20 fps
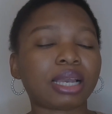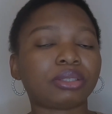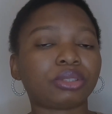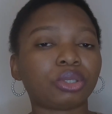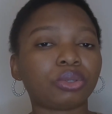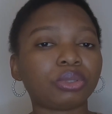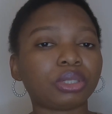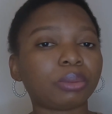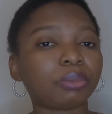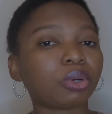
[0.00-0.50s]
I
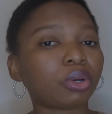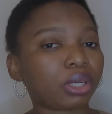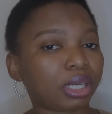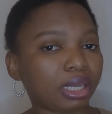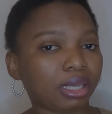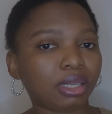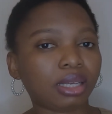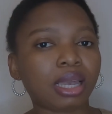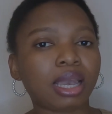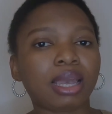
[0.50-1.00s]
told him,
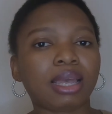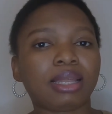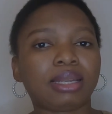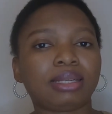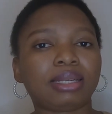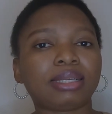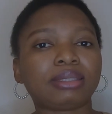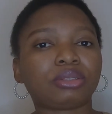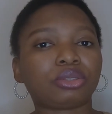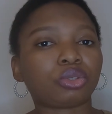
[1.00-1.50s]
okay,
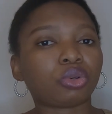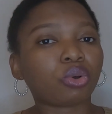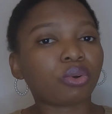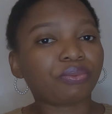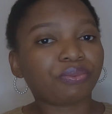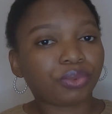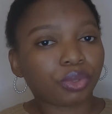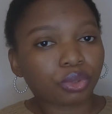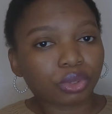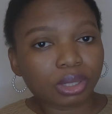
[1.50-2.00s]
let's go
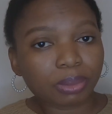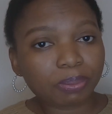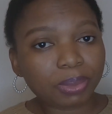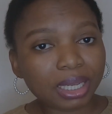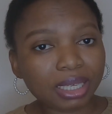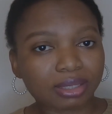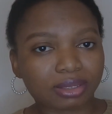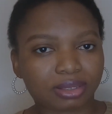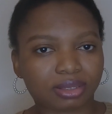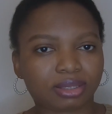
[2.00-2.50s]
view the
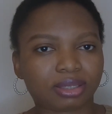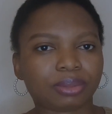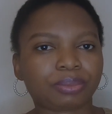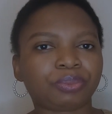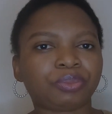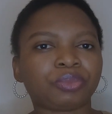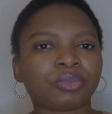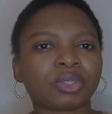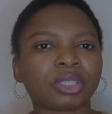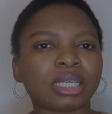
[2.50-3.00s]
place.
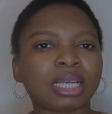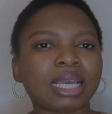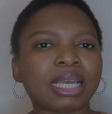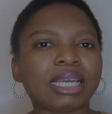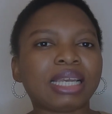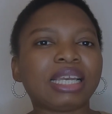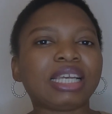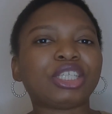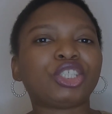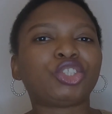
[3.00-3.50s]

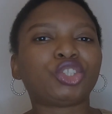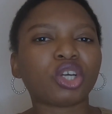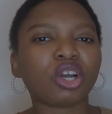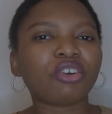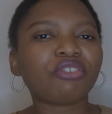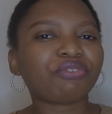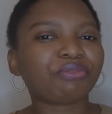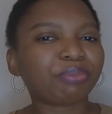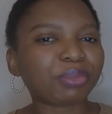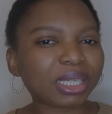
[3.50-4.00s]
He
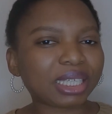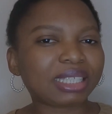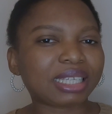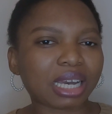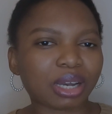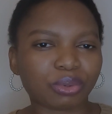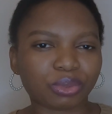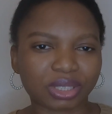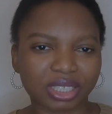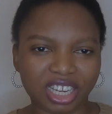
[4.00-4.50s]
drove me
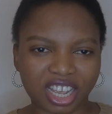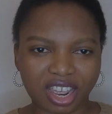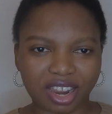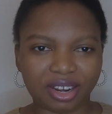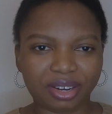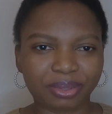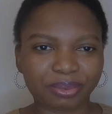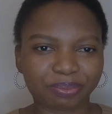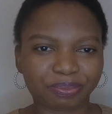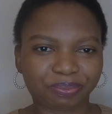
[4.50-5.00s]
down
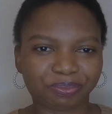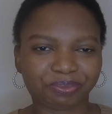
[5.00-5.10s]
there.